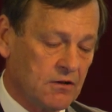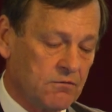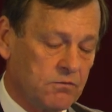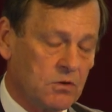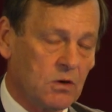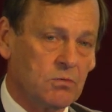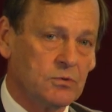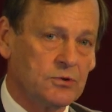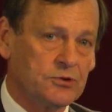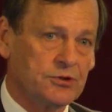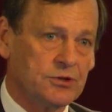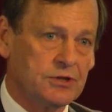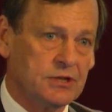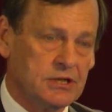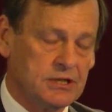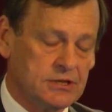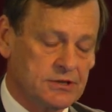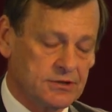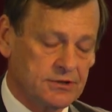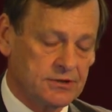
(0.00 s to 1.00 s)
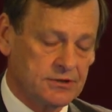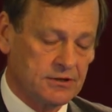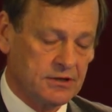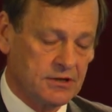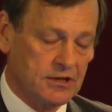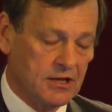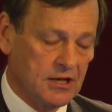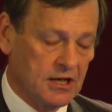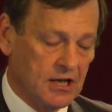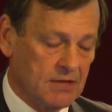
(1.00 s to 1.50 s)
of what was needed
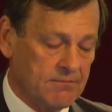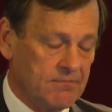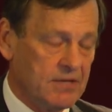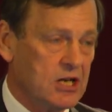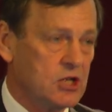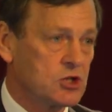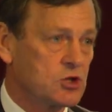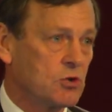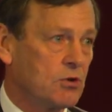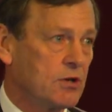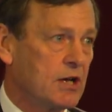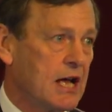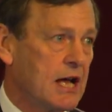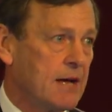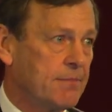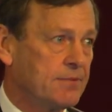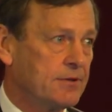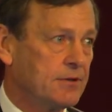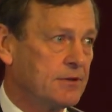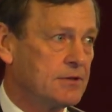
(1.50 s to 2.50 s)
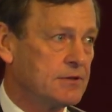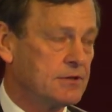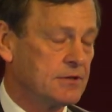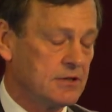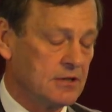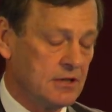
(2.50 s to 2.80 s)
and made sure it happened.